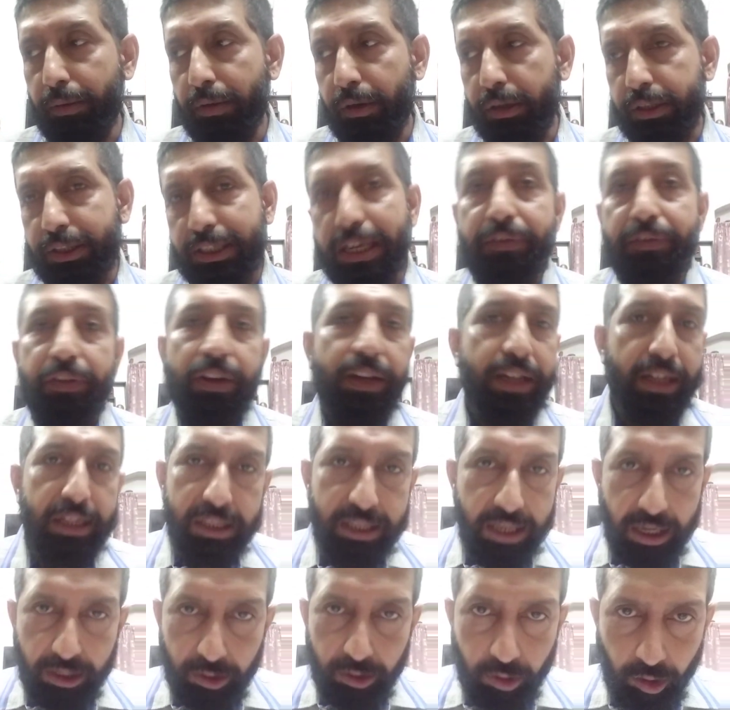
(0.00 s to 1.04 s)

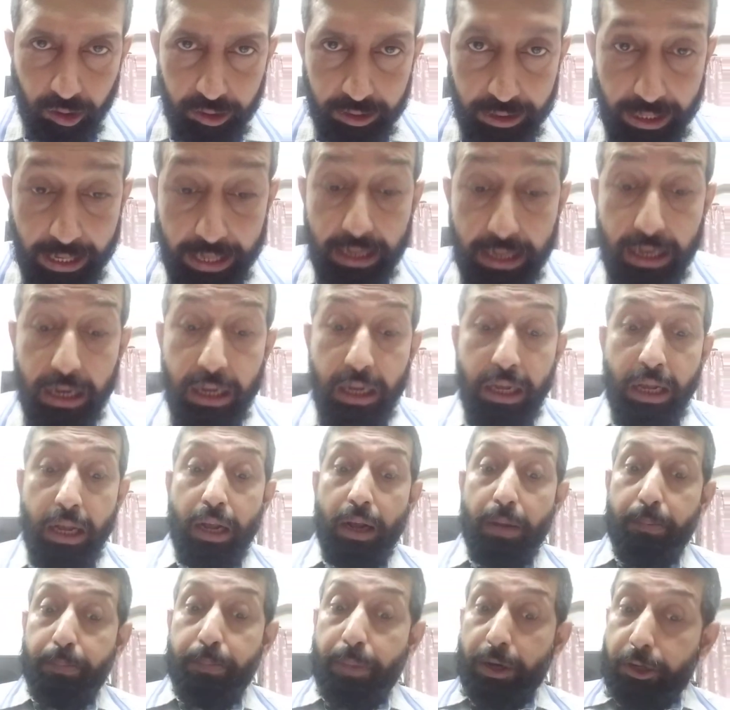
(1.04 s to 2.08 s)
civilians are not there.
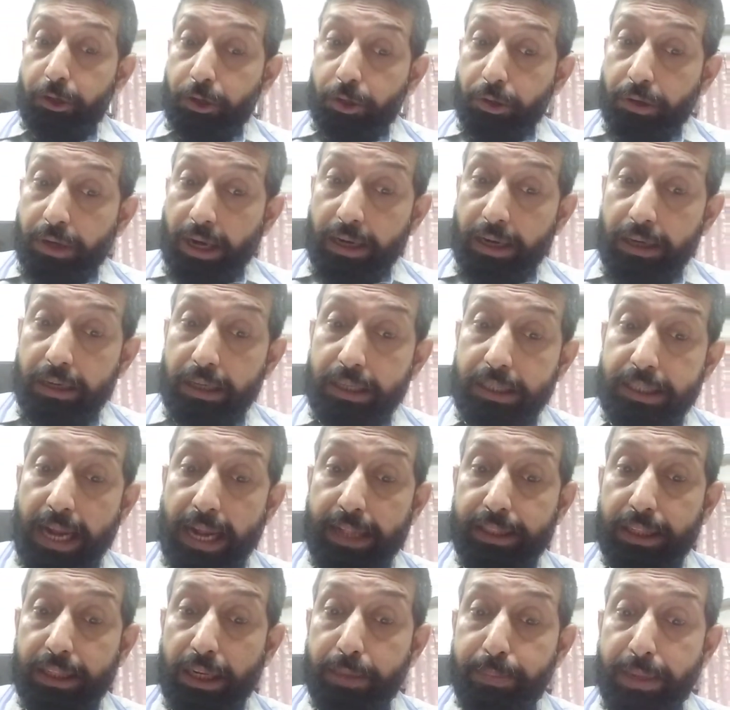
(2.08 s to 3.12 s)
But you should
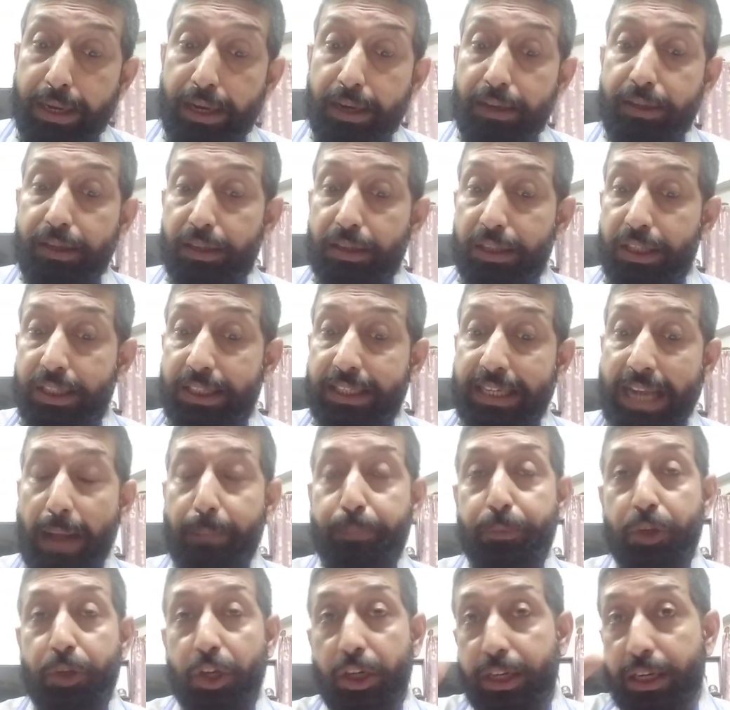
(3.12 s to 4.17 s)
understand that militants
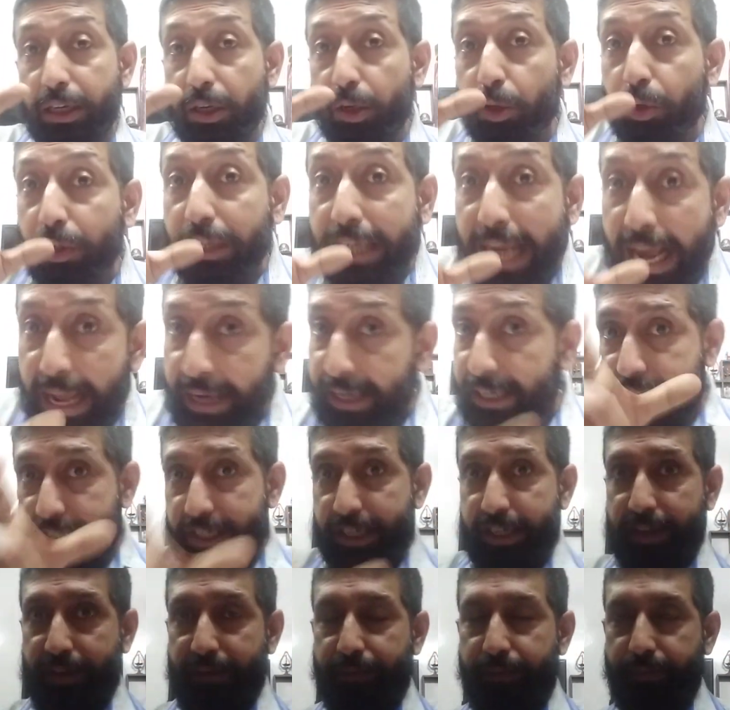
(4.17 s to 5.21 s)
captured in
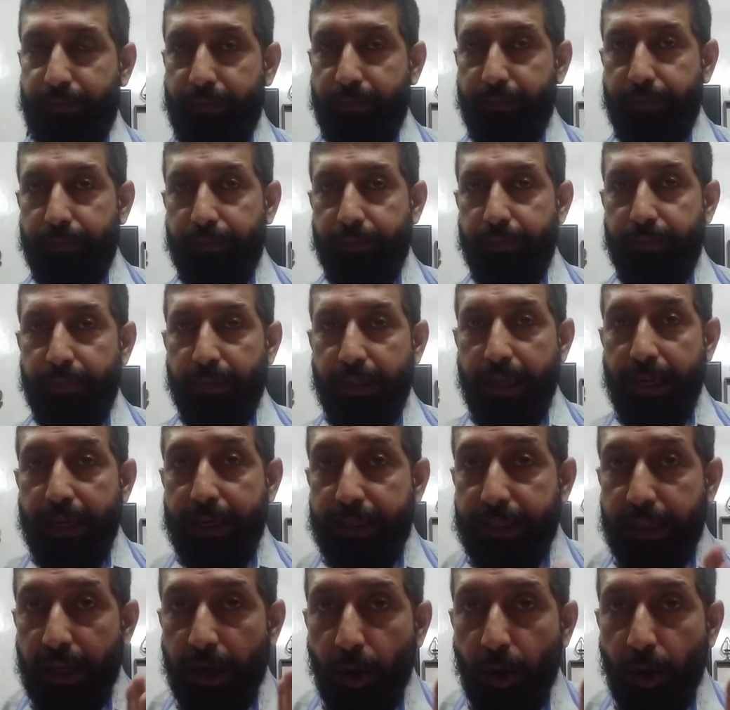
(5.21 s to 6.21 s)
locality. It is a